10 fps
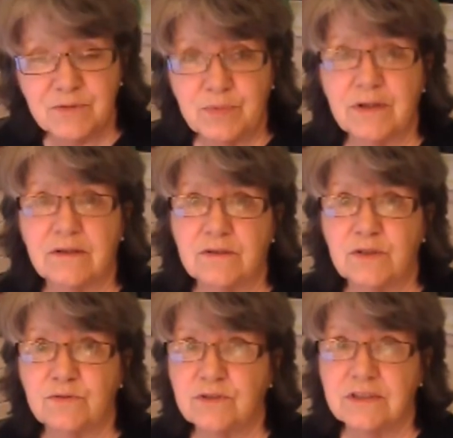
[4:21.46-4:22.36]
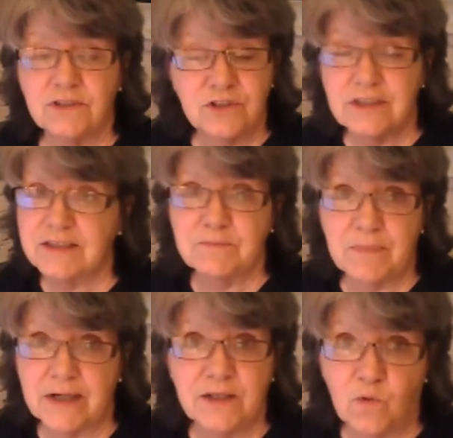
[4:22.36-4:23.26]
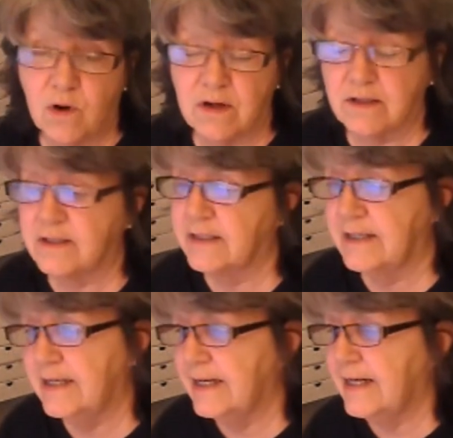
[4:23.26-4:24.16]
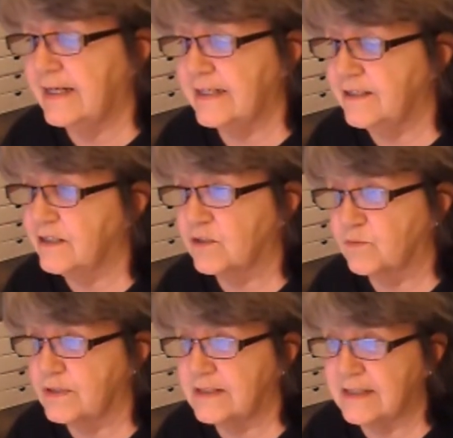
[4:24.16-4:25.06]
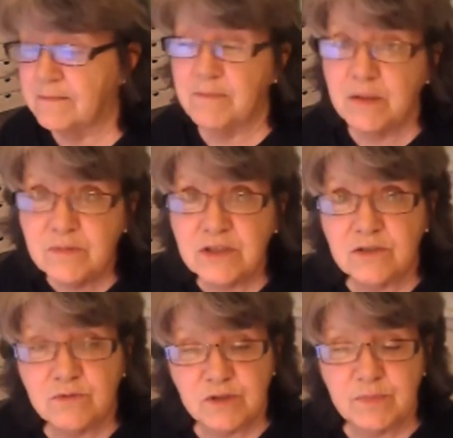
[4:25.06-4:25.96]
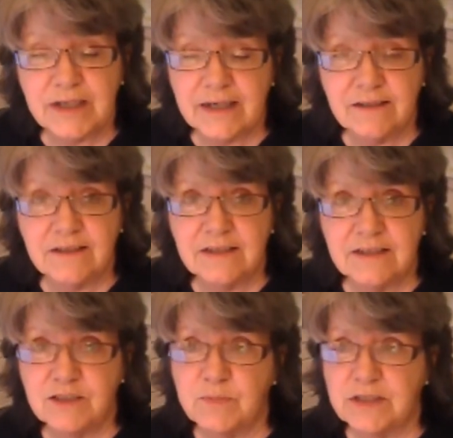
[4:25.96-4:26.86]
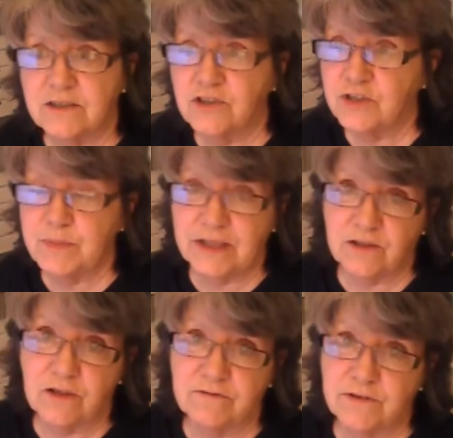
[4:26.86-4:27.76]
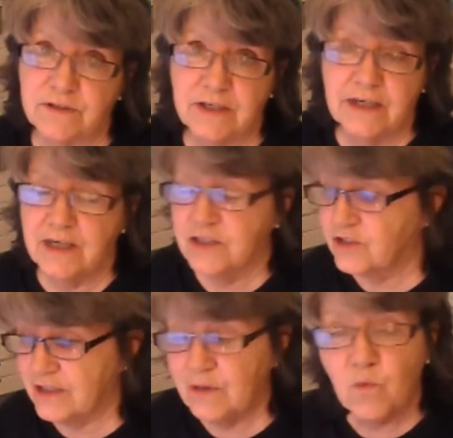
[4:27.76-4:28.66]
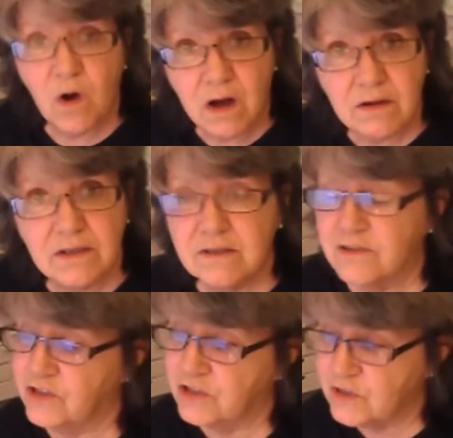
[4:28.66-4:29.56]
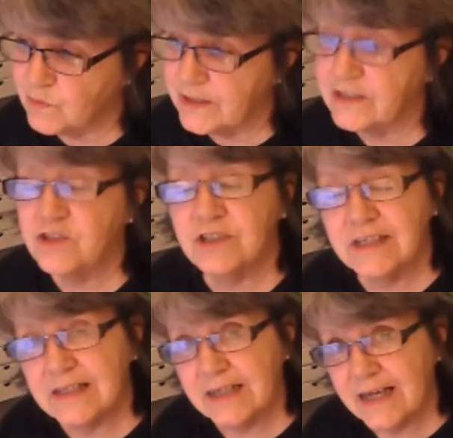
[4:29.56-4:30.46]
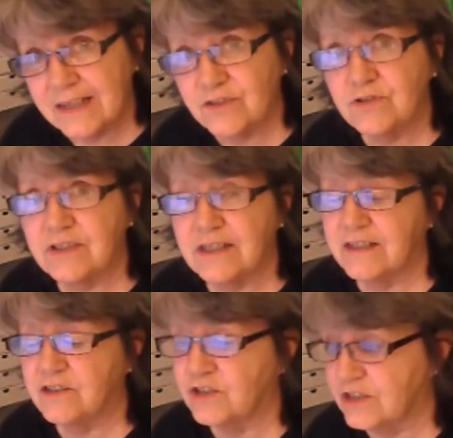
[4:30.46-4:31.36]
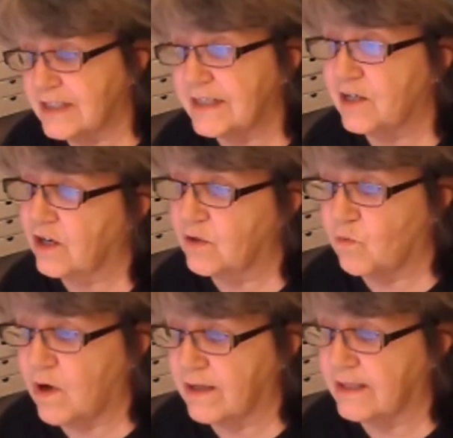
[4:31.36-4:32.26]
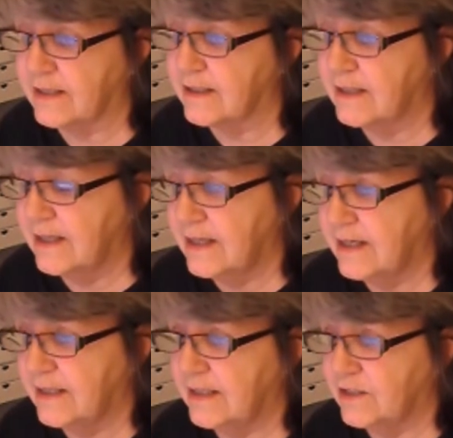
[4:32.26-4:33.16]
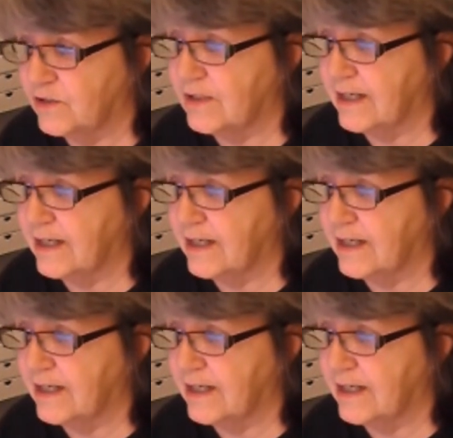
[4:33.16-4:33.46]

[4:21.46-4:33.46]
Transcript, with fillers: to park close because she doesn't mind the walk. And I think the reason that mom has always been healthy is because she's been a golfer. So they walk, she swings, she's getting exercise, she's done a lot of walking in her